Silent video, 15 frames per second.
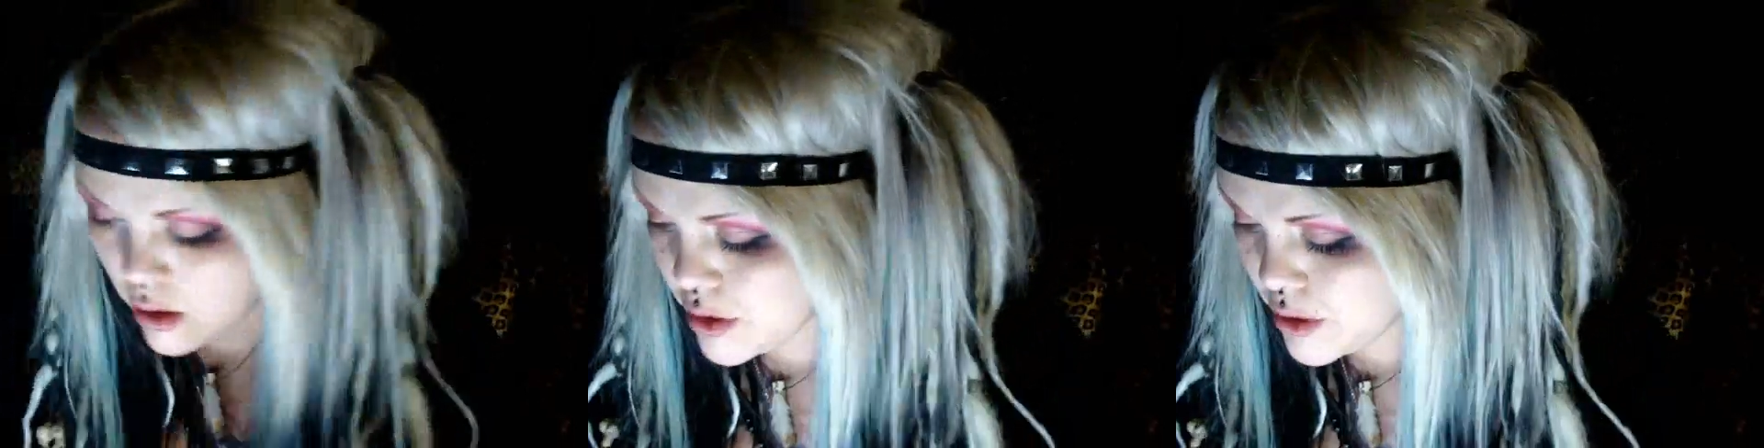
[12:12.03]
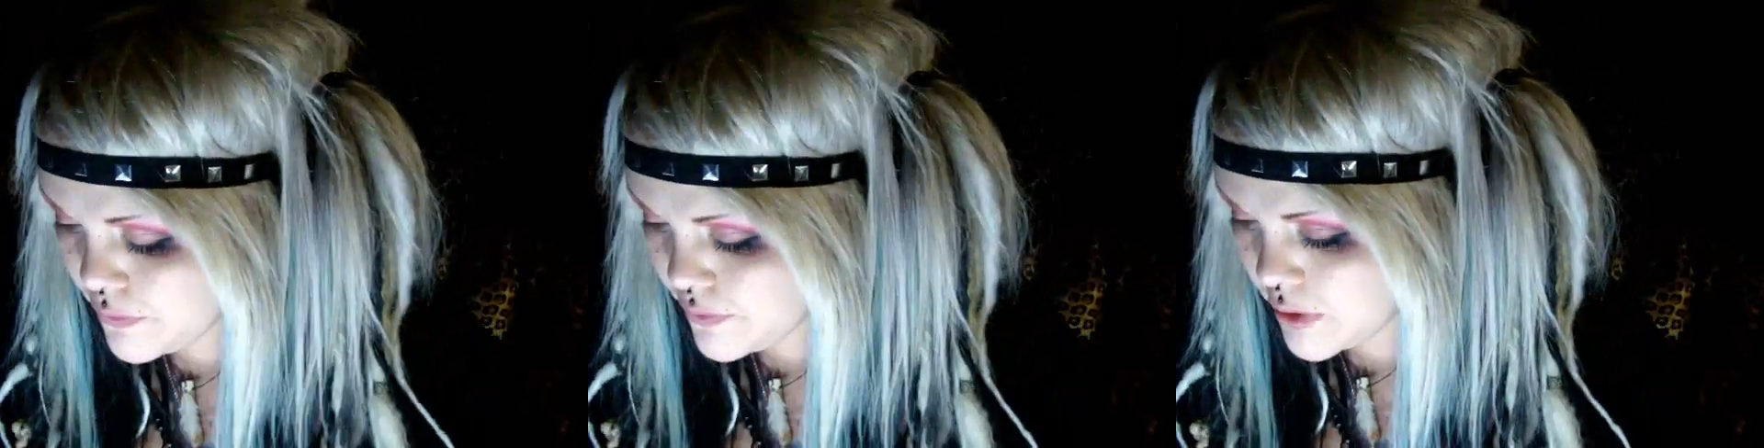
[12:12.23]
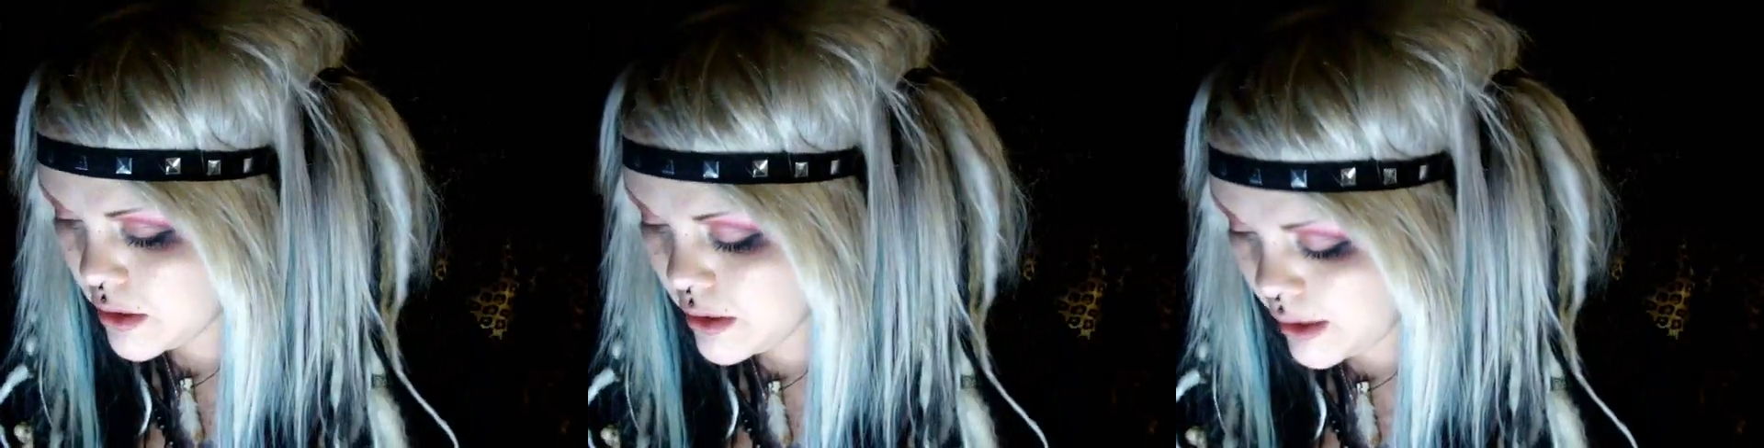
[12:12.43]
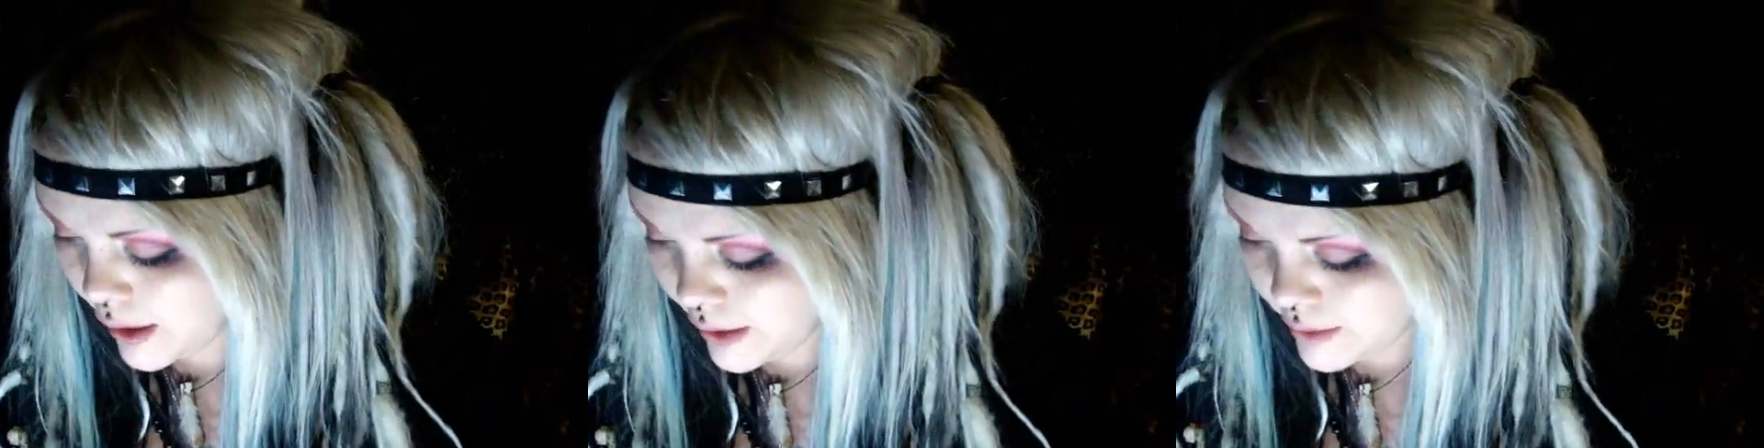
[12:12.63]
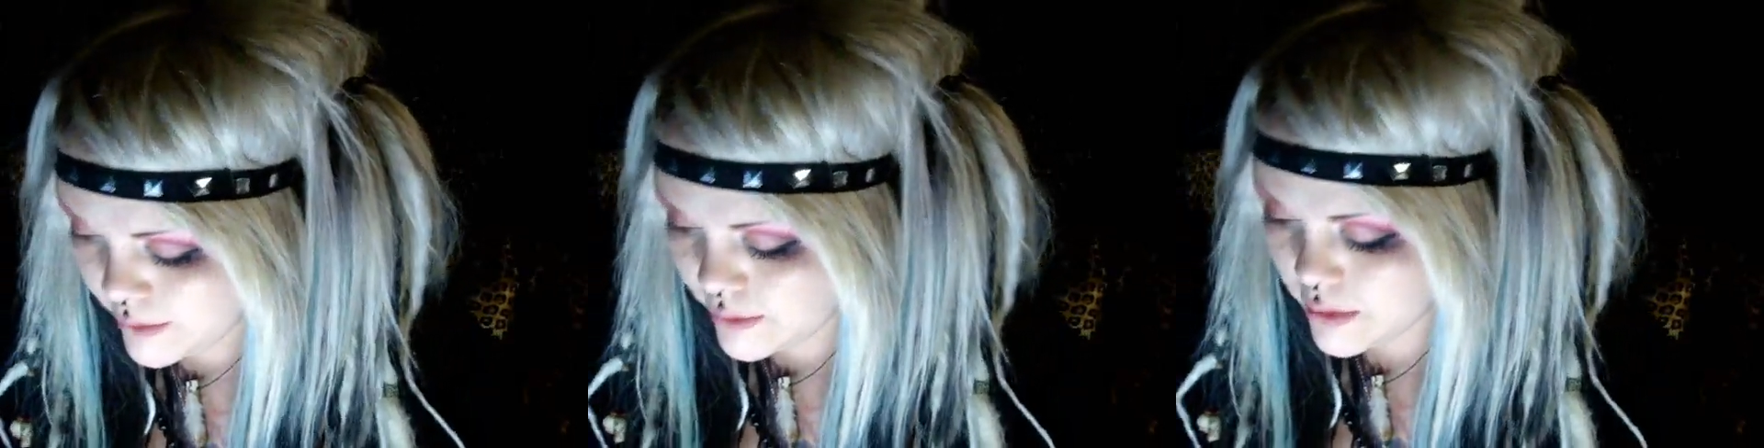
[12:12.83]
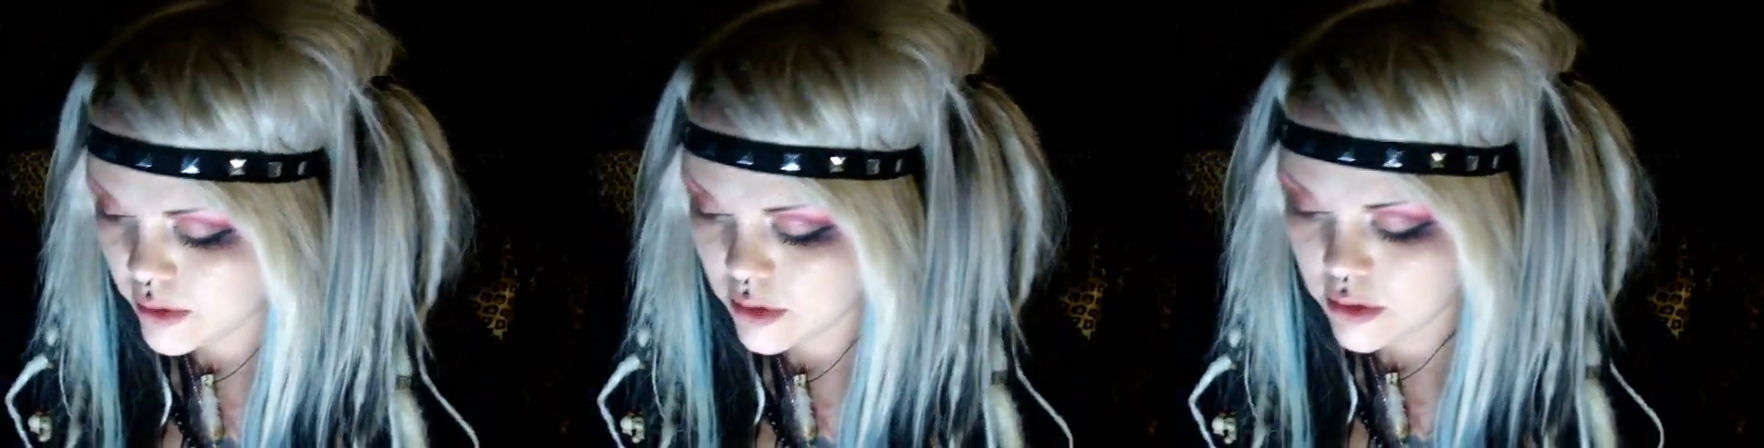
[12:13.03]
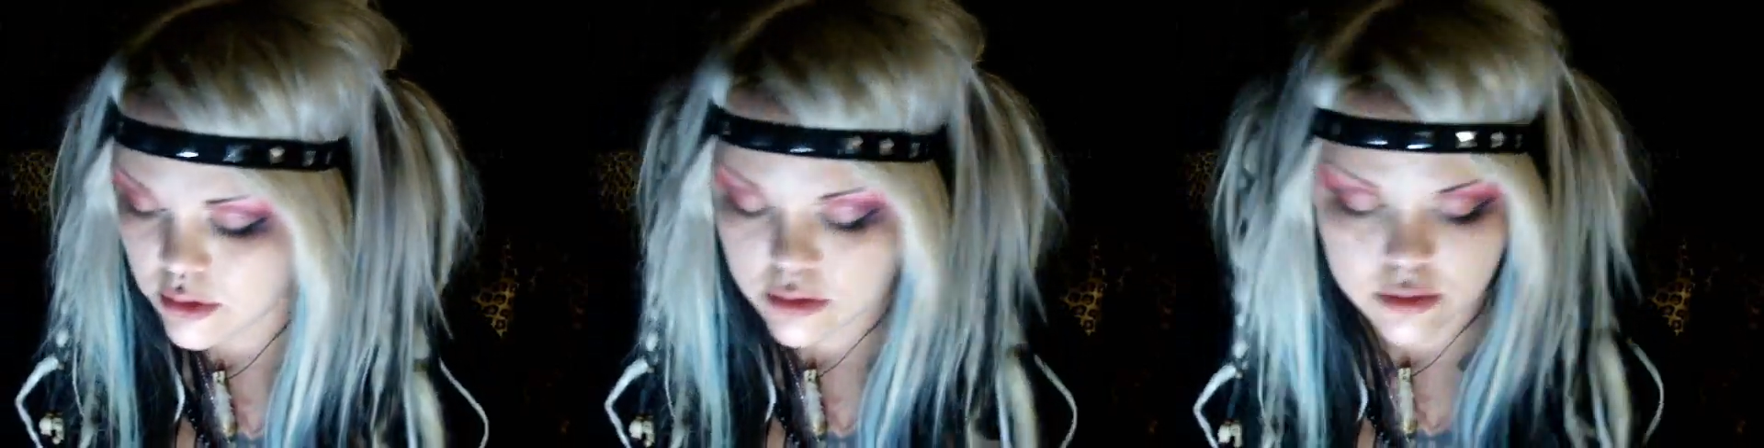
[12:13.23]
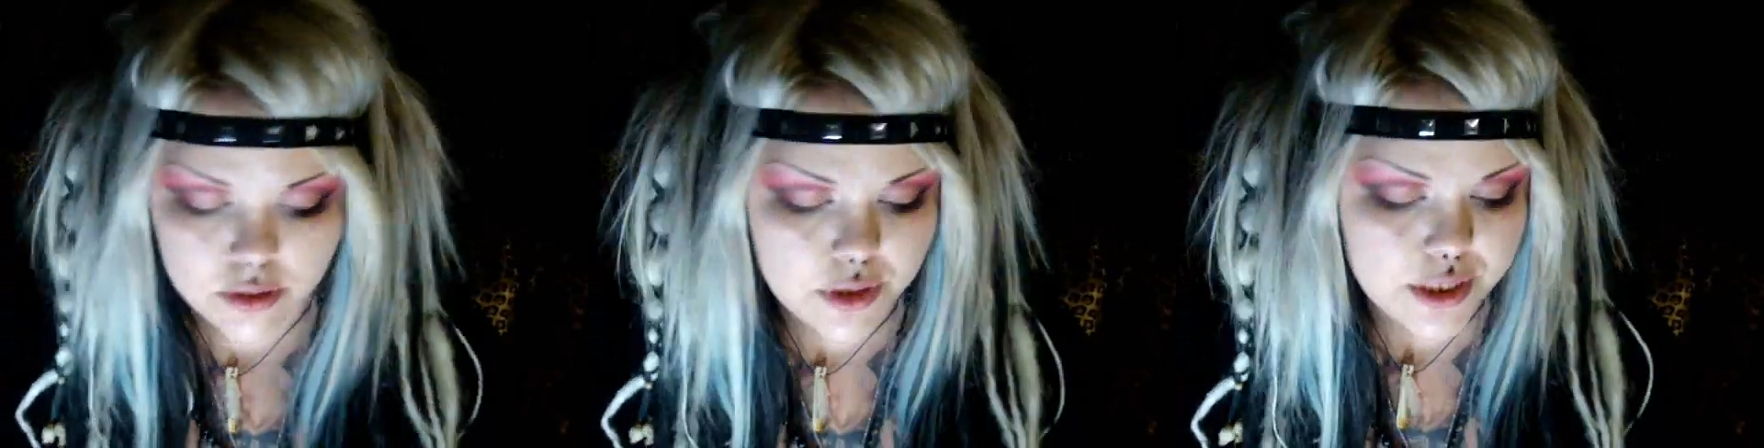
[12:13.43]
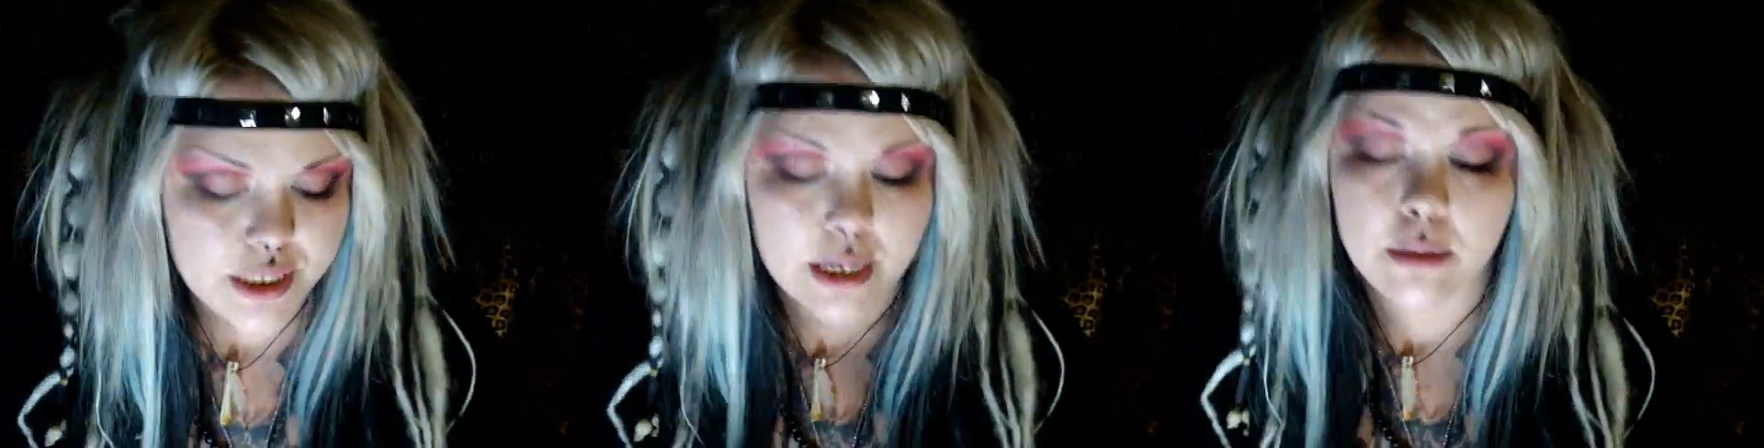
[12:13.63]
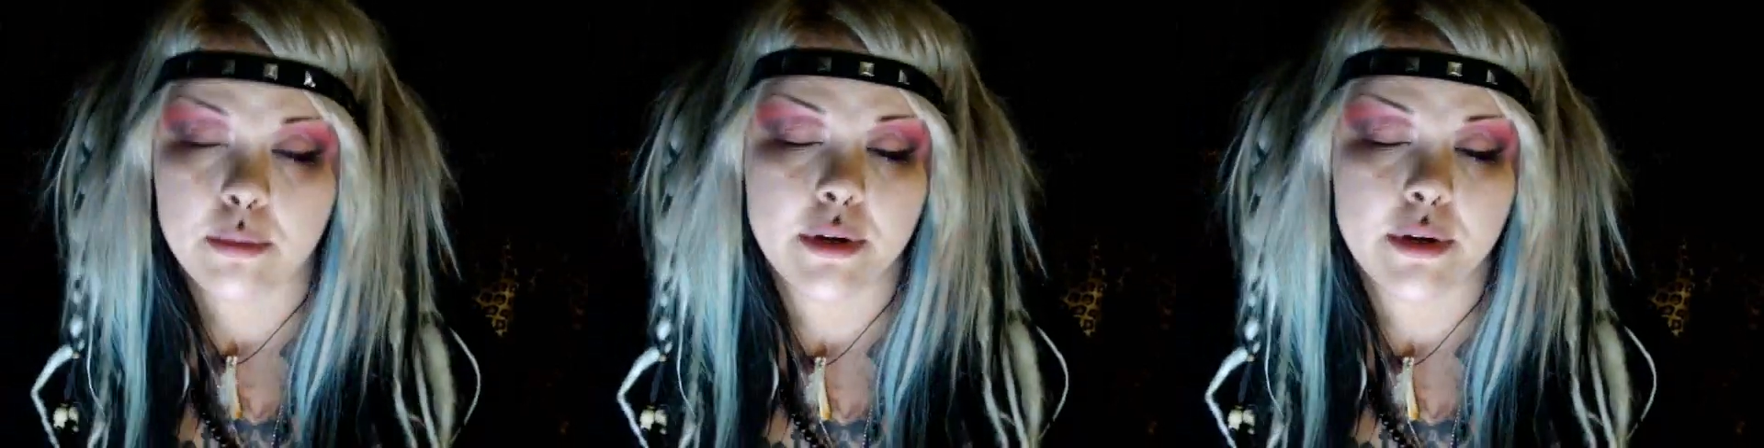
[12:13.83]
Once you've done that, take